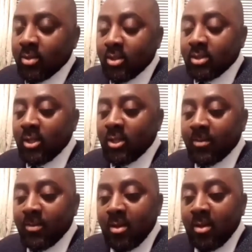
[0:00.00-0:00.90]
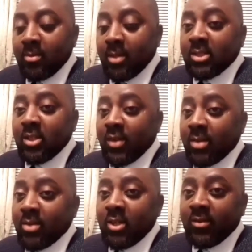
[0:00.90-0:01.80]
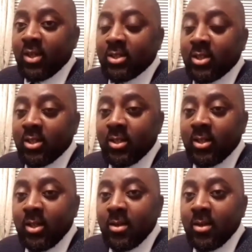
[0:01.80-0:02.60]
Because myself, I believe that